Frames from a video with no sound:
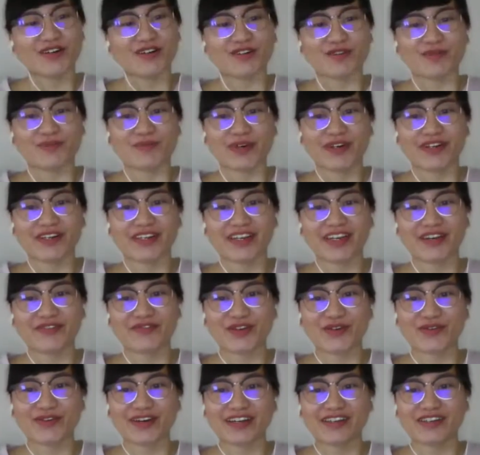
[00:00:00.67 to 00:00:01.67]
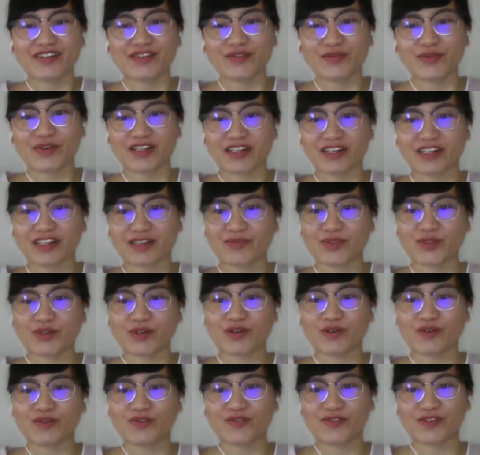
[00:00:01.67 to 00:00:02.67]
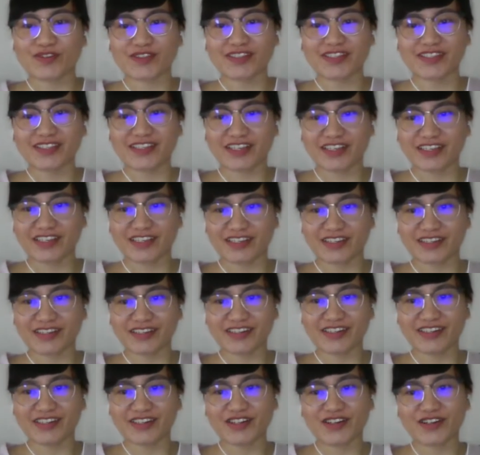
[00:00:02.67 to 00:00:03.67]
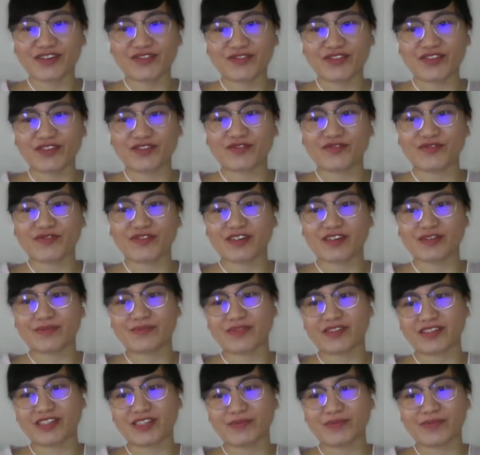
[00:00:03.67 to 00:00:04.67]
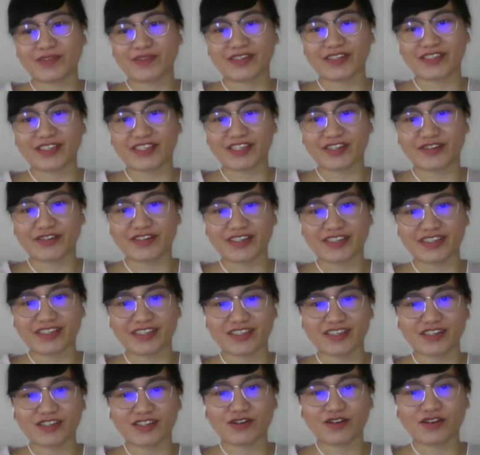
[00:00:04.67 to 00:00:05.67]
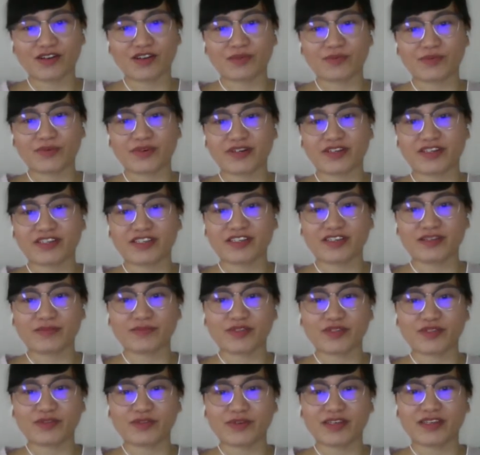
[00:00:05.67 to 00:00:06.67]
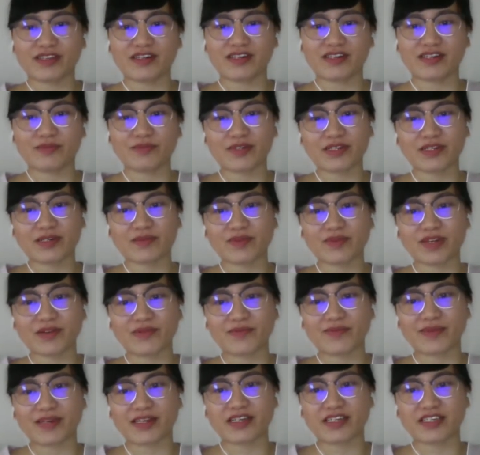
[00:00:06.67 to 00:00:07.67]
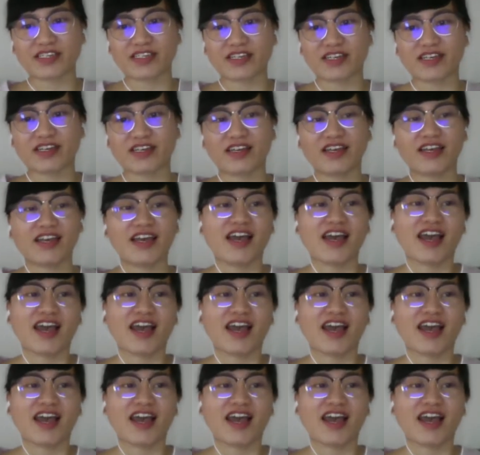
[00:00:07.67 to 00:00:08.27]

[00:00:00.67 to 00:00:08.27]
Good morning, everyone. Welcome to our fourth session of the Environmental Speaker Series, a collaboration between WWF Malaysia